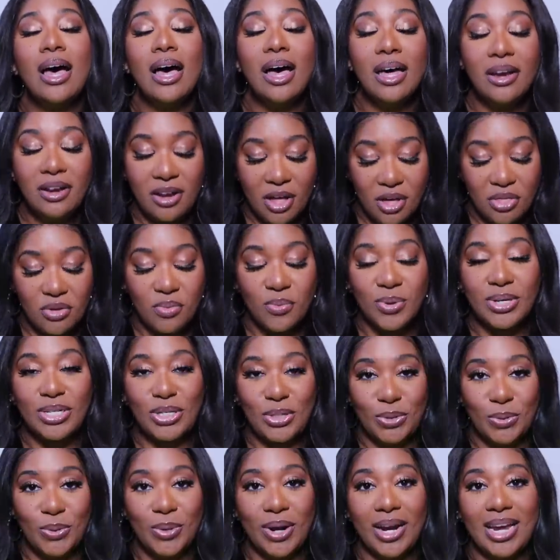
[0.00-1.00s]
another one
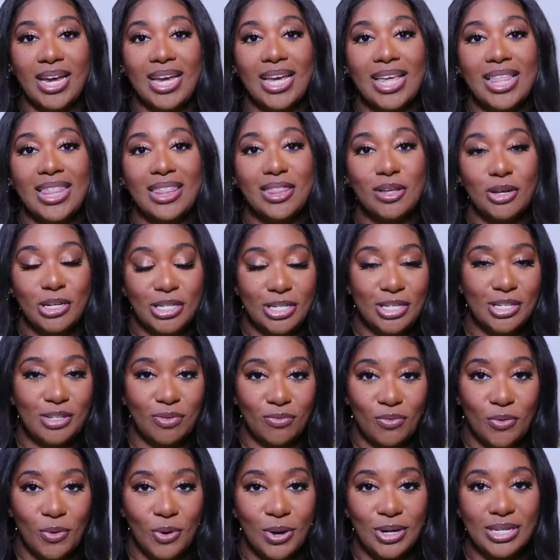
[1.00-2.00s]
during the
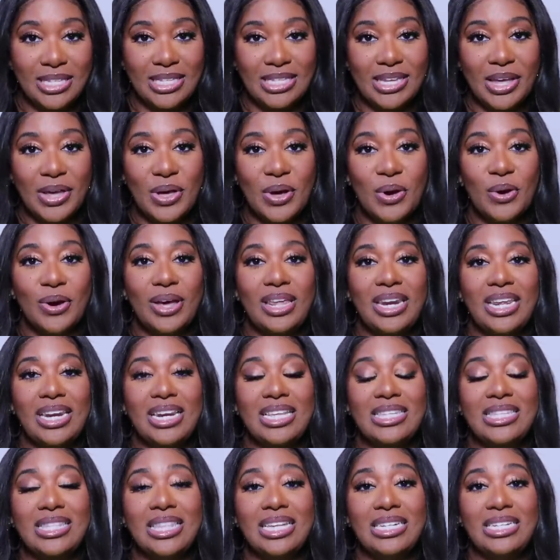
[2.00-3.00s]
Sephora sale and it
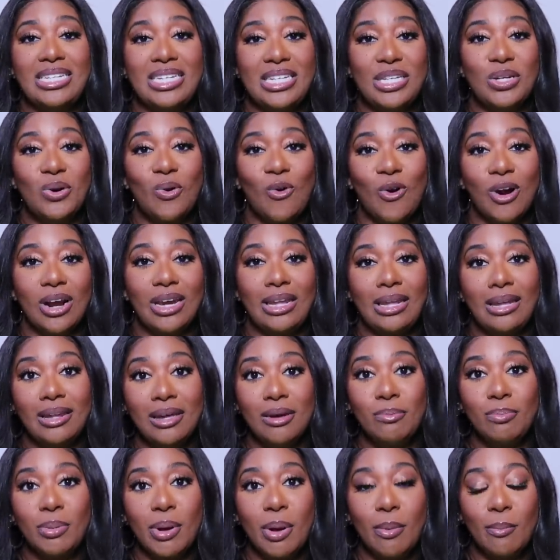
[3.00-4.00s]
is the Dior
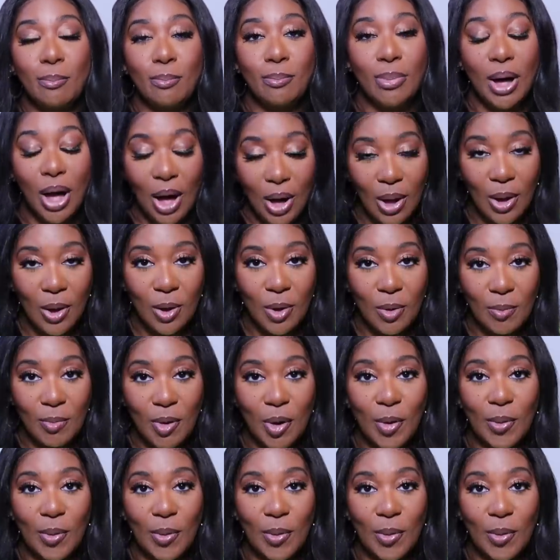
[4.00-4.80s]
lip balm,